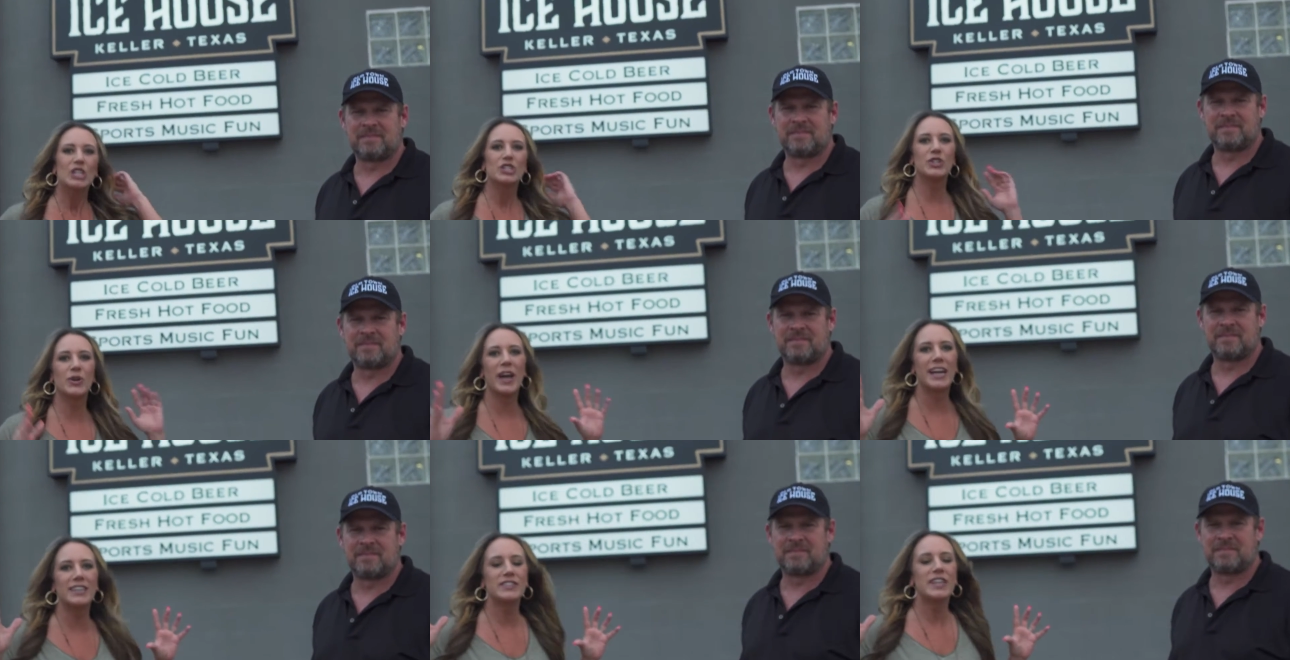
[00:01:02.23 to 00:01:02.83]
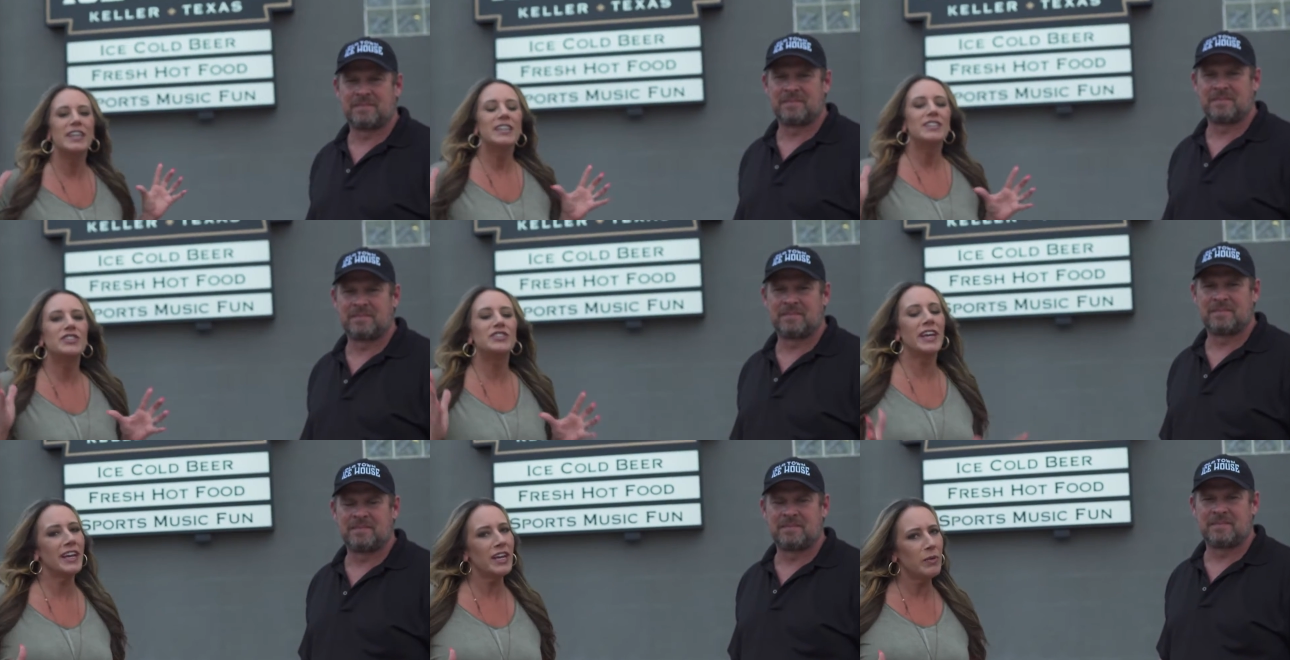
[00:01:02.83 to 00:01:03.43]
Speaker 1: So guys,
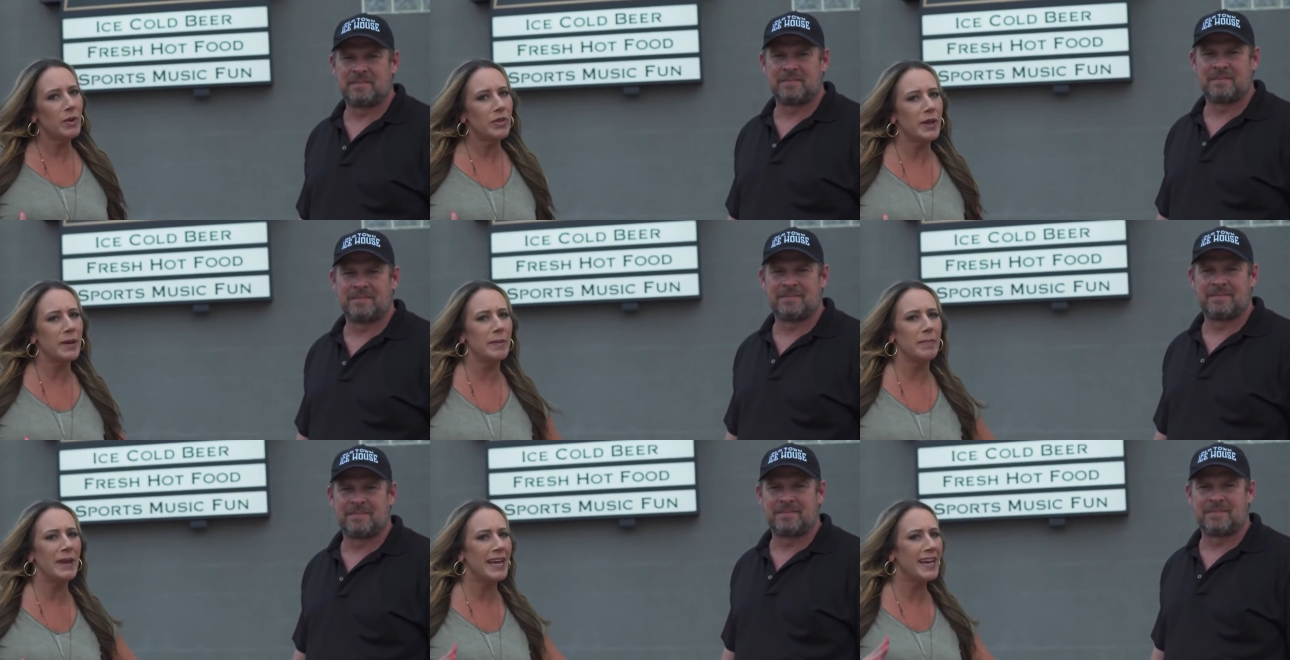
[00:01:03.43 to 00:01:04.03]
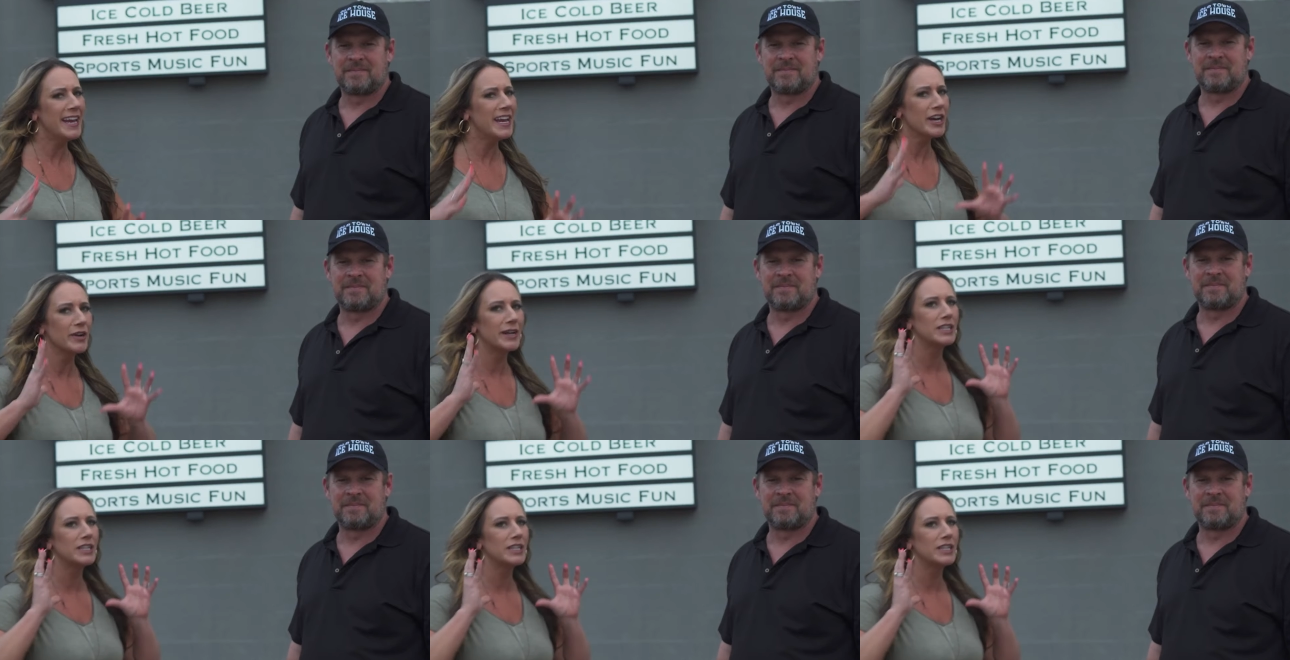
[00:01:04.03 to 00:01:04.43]
standing with me here